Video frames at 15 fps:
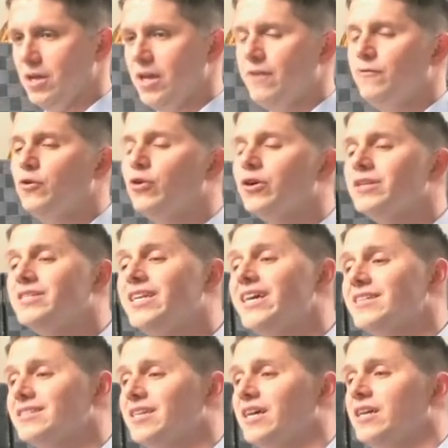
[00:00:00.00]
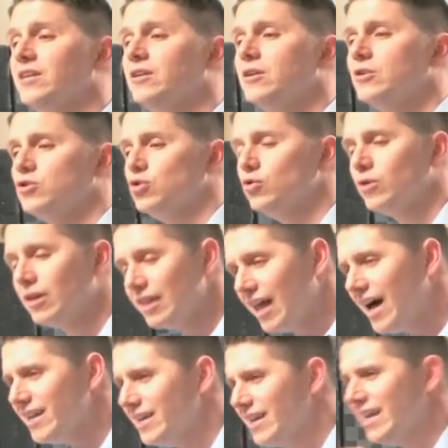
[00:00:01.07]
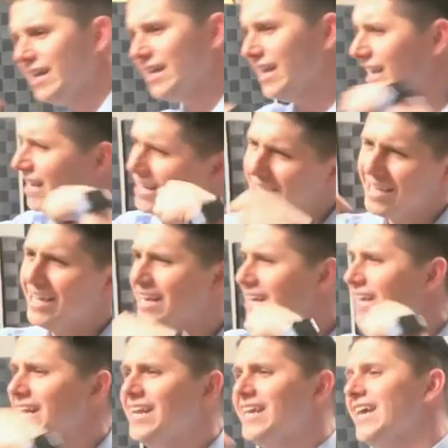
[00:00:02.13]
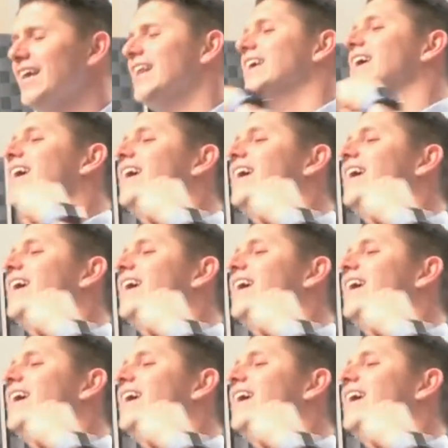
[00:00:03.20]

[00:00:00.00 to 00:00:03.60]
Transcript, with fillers: If you're addicted to gluttony, eating, eating, eating, eating,